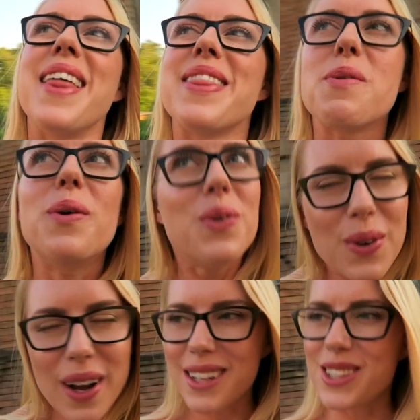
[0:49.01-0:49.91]
they were
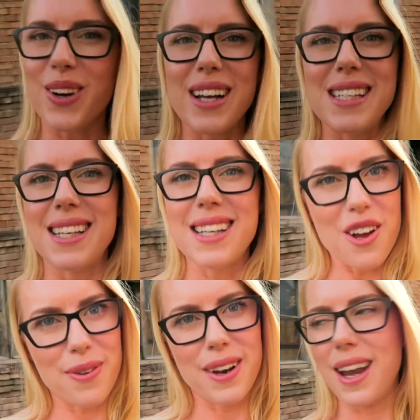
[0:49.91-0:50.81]
all kinds of crazy
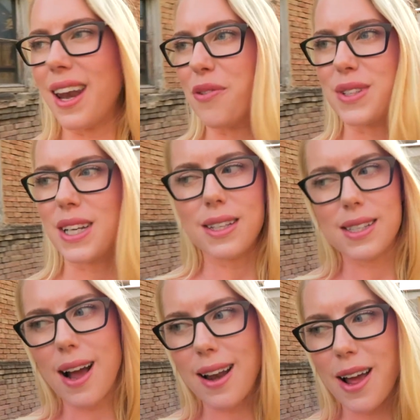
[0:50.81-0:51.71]
stuff and I loved it. The
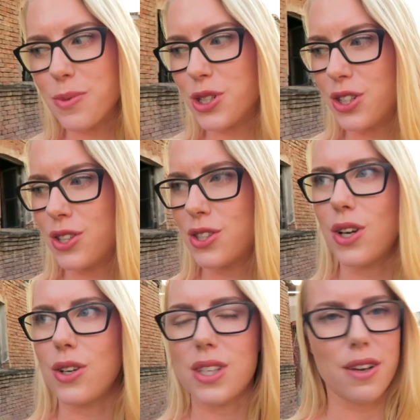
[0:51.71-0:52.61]
skyline was just
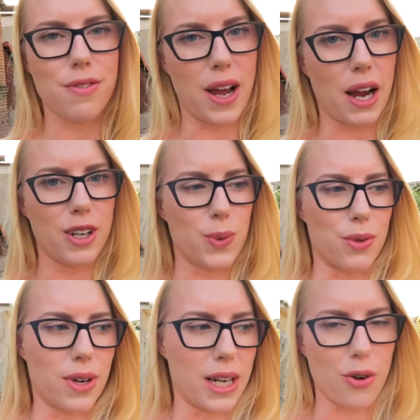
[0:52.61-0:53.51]
so, so varied
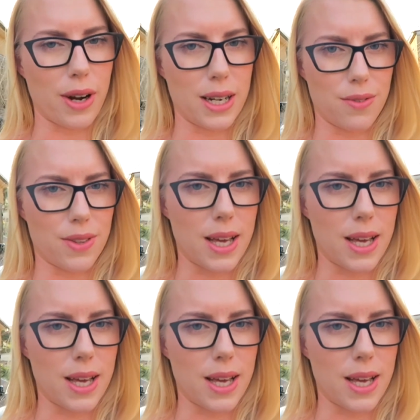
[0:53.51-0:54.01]
with really creative